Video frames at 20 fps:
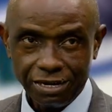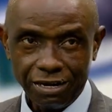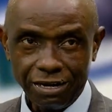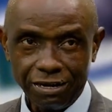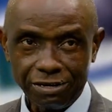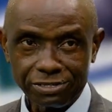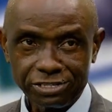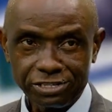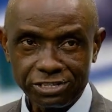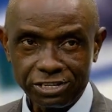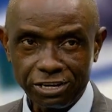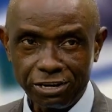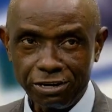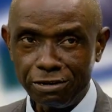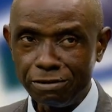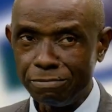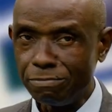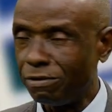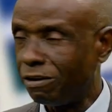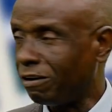on
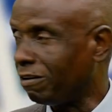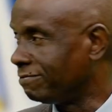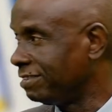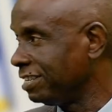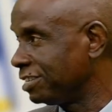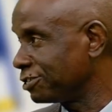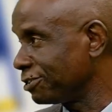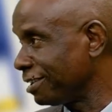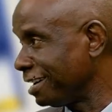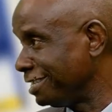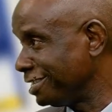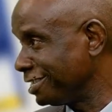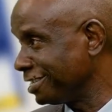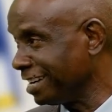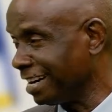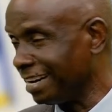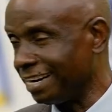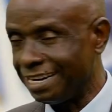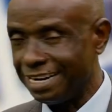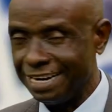some of the
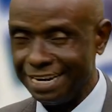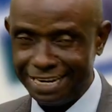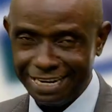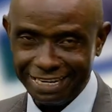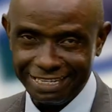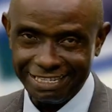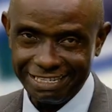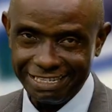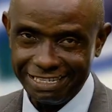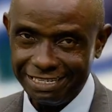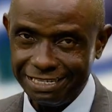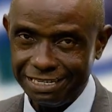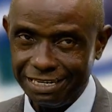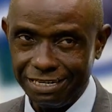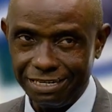traditional energy